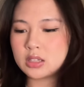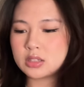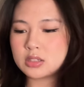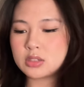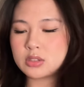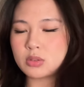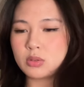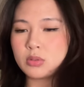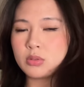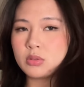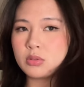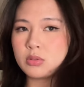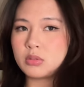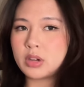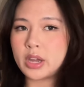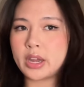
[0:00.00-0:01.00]

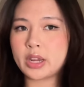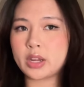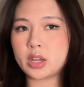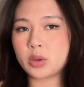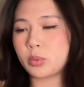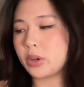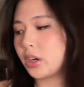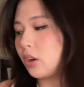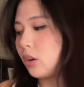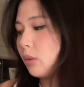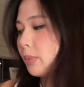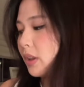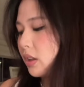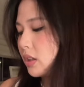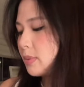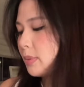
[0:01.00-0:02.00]
so I would hope
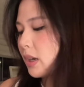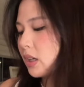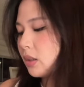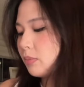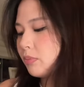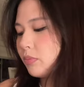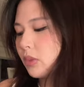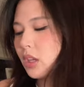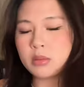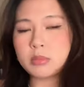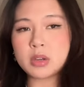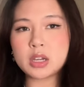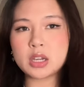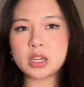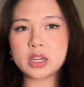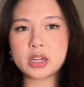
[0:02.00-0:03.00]
it looks better.
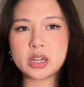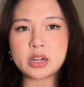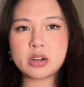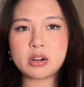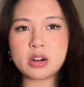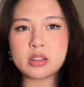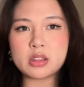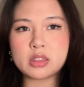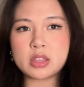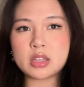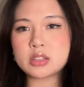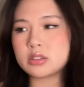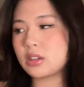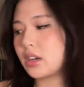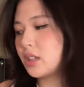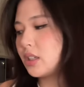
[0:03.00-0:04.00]
But here are the things
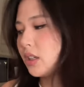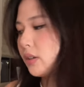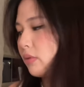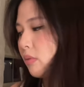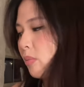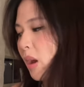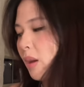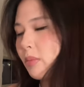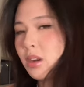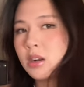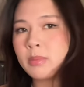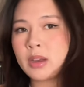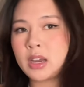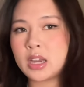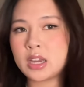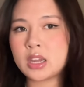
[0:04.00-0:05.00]
you guys need to remind me to
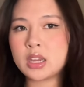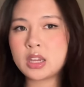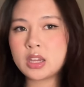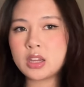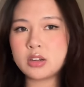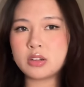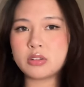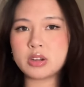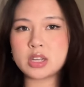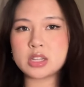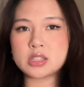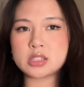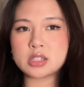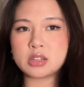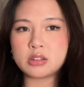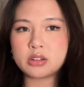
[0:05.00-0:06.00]
buy. New
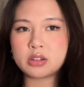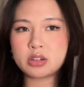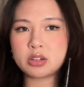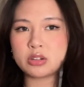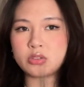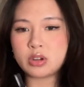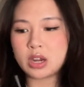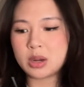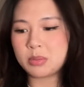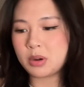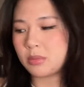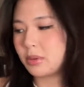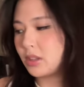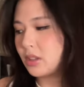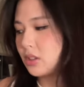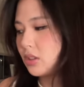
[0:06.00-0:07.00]
concealer, new eyebrow
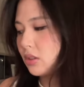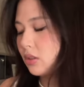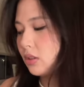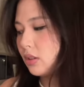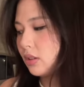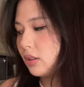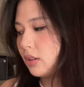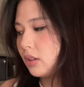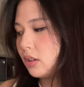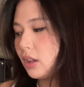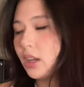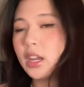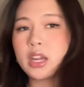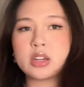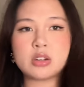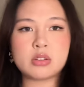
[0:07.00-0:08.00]
pencil,
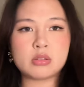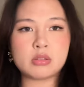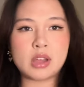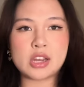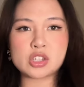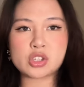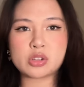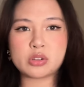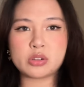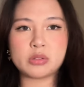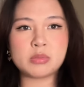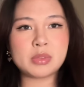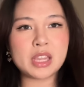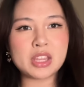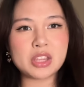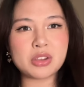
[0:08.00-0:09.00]
and new lash glue.
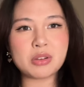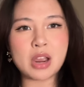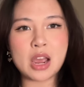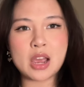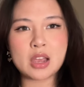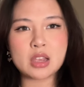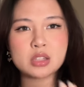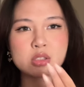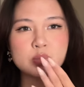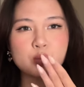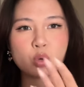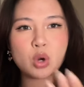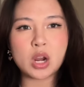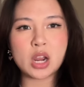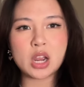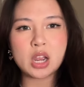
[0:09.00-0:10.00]
Thank you guys.
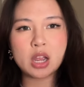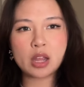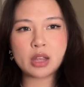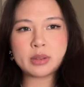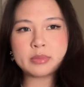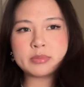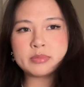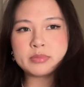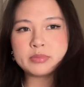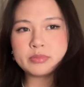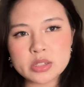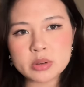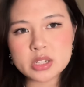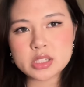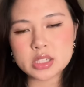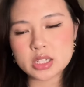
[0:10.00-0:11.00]
I
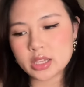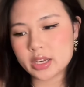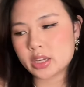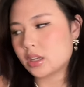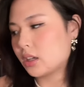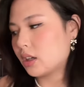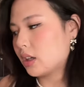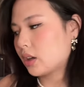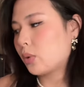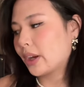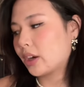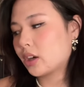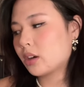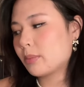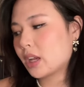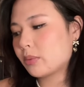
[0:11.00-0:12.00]
want to see like a
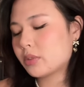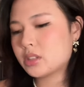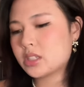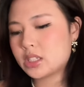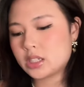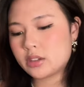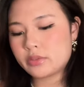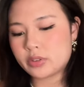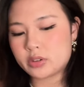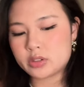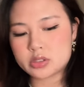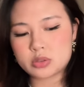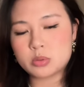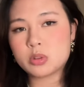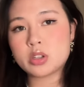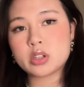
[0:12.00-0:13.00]
quicker makeup routine for
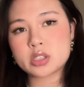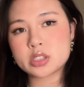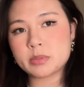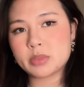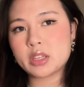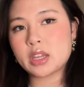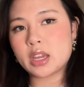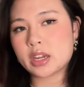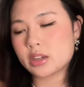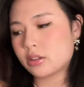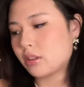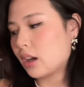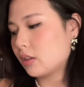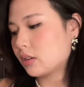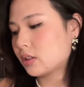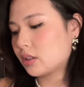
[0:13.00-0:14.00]
school or something. I can do
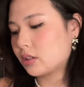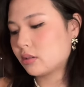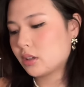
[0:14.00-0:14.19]
that also.